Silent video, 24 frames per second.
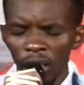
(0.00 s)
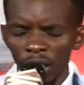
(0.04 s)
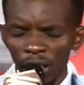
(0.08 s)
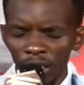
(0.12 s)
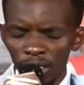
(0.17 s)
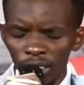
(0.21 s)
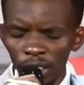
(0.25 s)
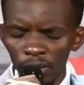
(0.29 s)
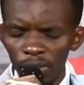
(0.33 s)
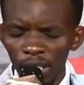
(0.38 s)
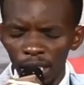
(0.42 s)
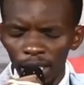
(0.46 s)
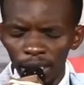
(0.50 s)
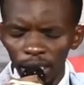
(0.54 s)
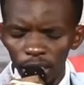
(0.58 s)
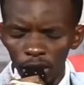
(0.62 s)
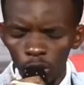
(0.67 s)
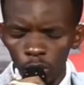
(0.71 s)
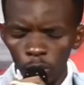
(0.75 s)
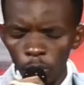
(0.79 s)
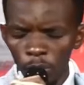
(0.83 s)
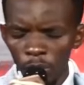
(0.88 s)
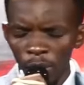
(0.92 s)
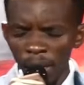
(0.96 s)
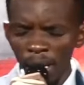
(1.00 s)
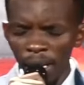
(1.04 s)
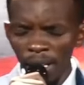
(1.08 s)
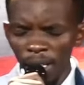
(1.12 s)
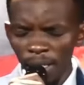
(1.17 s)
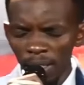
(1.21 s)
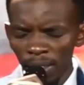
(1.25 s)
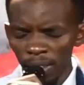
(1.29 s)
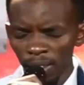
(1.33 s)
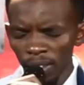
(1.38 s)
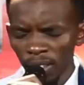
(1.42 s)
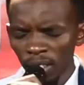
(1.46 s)
Receive the grace to pray
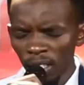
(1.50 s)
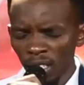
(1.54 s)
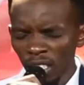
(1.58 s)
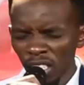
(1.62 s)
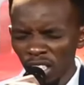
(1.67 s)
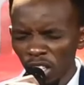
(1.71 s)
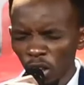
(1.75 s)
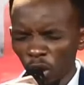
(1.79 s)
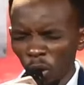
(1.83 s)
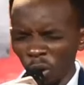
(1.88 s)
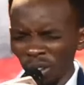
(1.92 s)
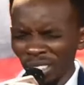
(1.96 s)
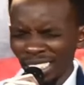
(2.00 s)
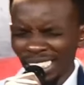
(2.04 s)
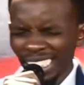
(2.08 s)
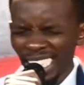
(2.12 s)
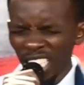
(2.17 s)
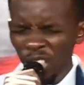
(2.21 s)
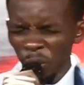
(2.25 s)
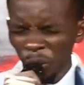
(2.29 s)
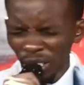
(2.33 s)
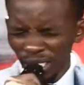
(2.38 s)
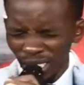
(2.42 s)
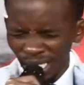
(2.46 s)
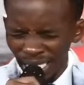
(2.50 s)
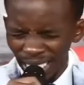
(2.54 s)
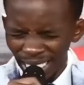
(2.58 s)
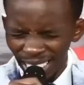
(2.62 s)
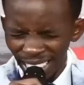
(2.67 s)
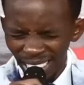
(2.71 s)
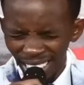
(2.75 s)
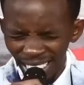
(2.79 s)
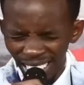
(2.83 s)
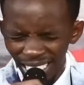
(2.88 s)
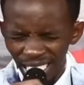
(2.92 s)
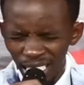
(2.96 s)
continuously,
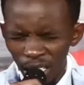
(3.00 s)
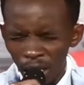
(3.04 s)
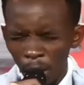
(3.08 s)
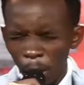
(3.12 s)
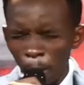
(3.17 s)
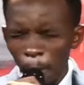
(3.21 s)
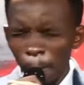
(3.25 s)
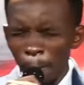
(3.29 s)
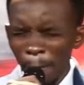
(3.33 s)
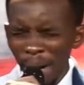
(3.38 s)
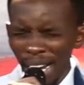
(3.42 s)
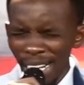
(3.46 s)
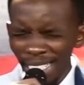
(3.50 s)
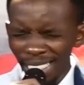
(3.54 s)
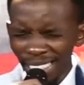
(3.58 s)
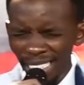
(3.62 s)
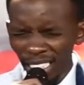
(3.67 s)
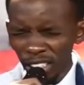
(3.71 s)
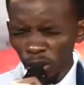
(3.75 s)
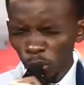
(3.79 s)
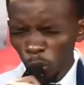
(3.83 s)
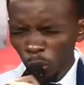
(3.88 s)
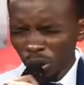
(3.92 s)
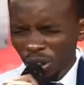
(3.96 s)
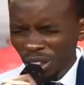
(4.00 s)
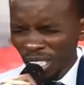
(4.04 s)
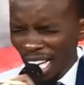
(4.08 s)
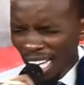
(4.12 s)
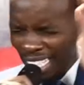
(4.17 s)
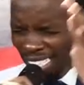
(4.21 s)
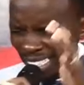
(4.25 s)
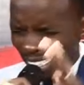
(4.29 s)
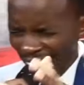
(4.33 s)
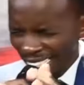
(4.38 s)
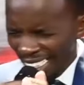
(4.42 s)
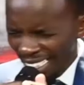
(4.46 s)
Monday to
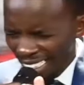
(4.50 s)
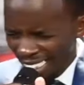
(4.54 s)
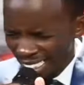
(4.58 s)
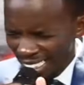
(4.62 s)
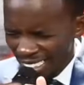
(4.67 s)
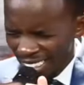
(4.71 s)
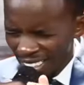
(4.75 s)
Sunday,